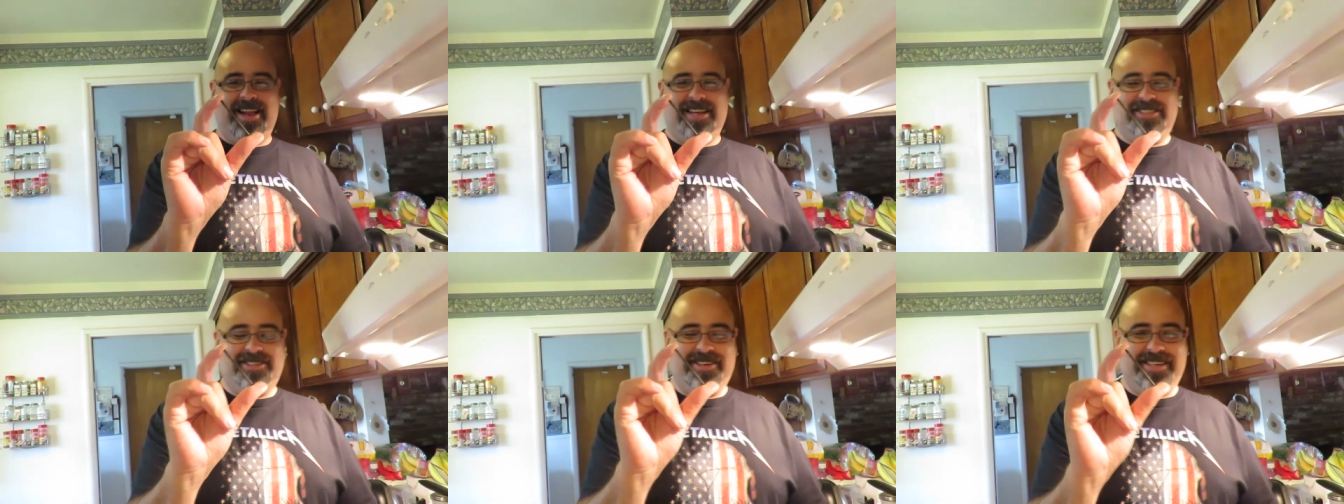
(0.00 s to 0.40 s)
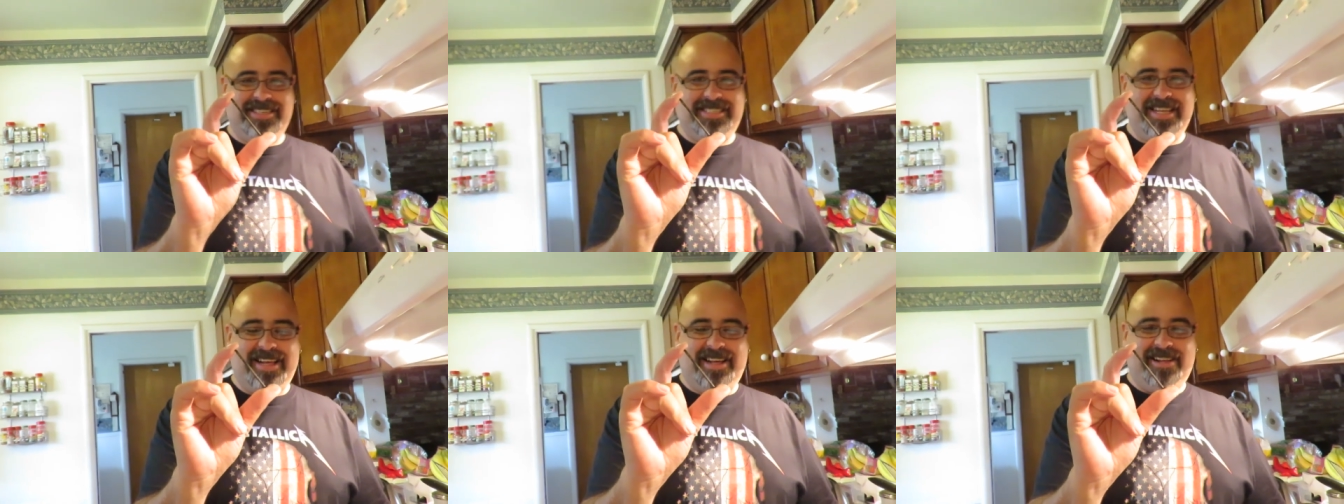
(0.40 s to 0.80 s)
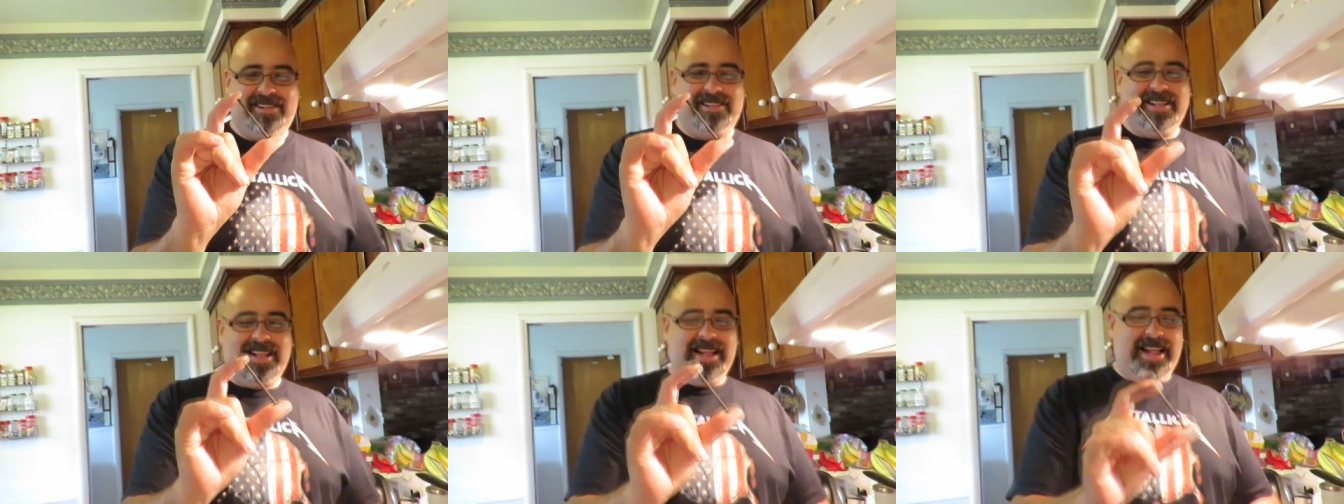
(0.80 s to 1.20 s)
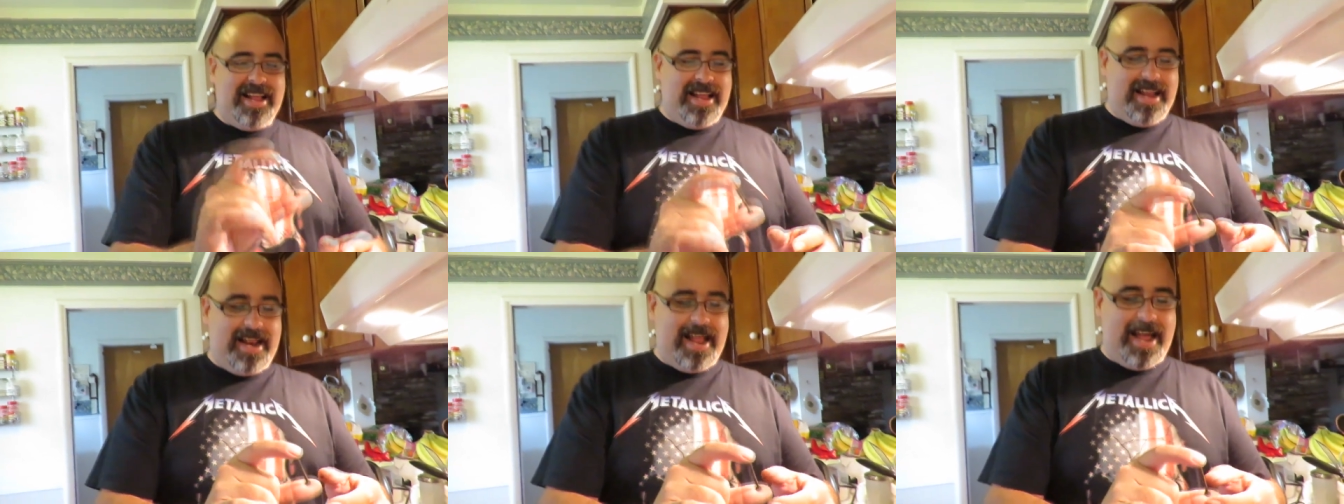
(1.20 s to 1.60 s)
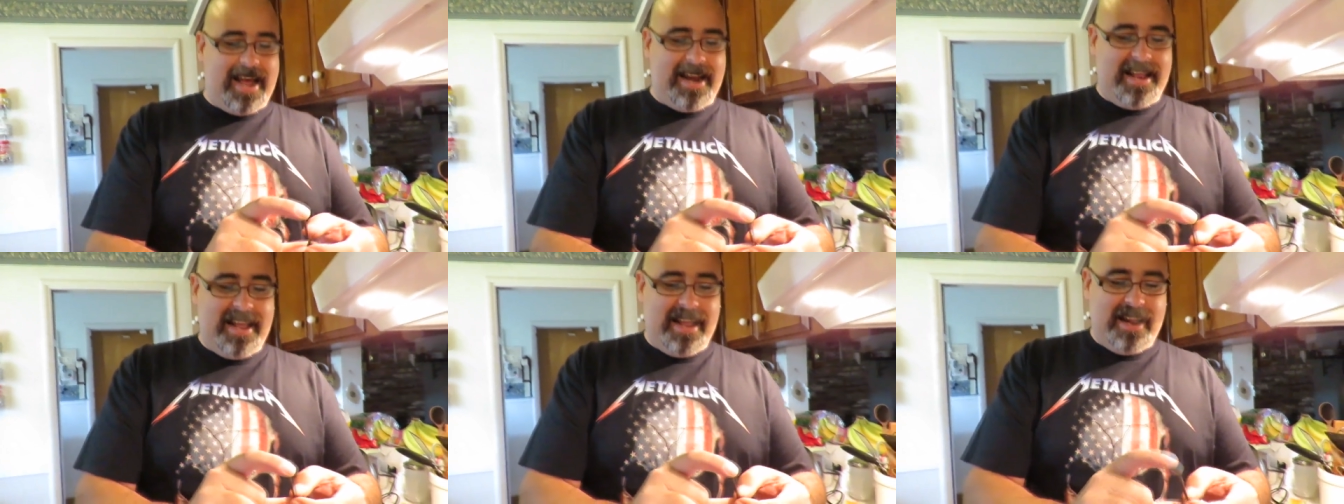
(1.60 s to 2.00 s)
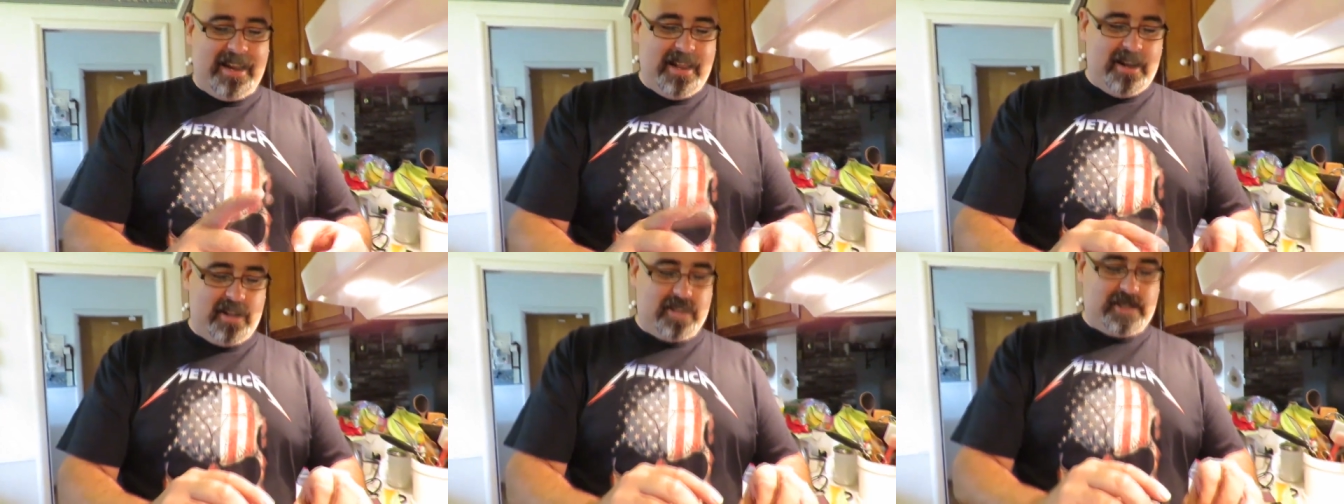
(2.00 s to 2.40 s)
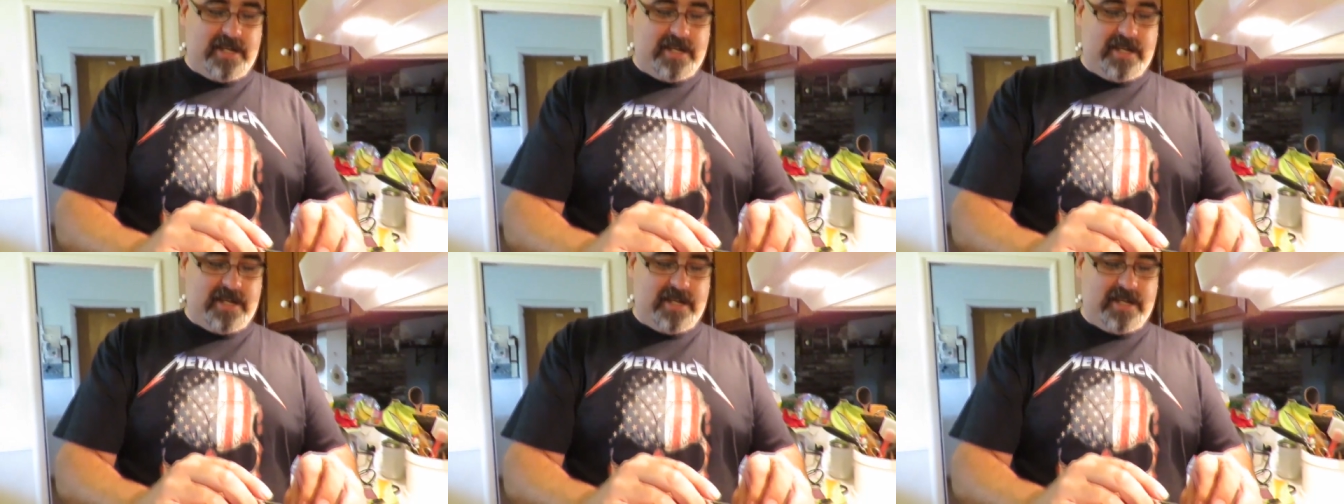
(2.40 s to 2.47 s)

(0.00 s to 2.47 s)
As you could tell, it had little